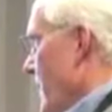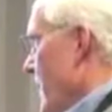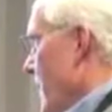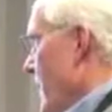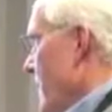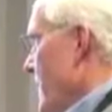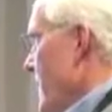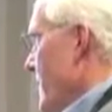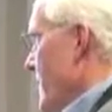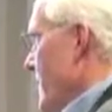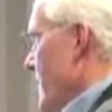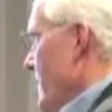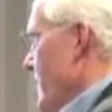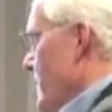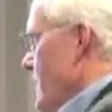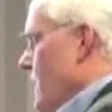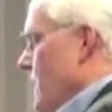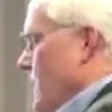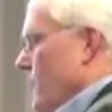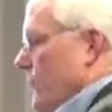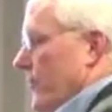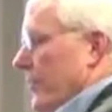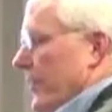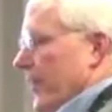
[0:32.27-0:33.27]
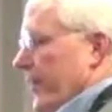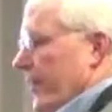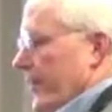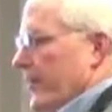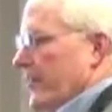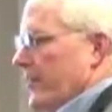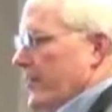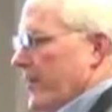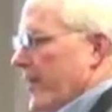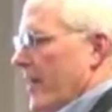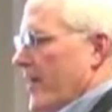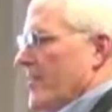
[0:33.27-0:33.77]
customers
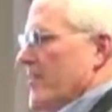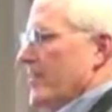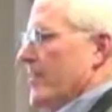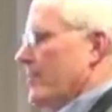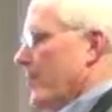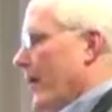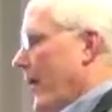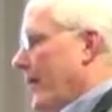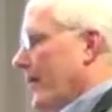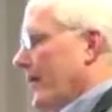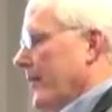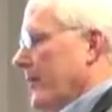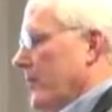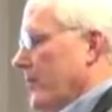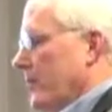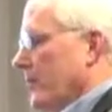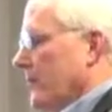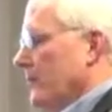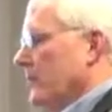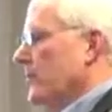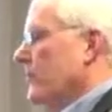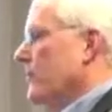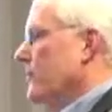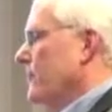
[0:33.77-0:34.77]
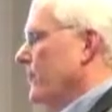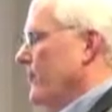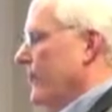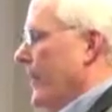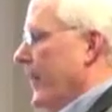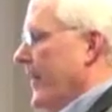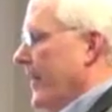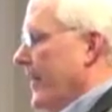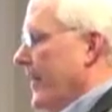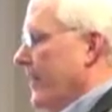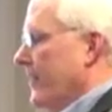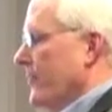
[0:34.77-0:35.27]
characterizing molecules,
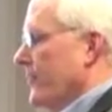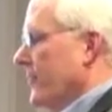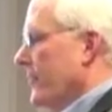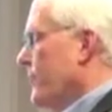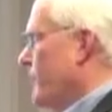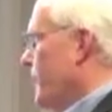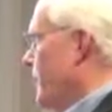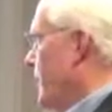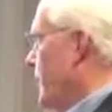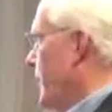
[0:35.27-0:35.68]
variety of different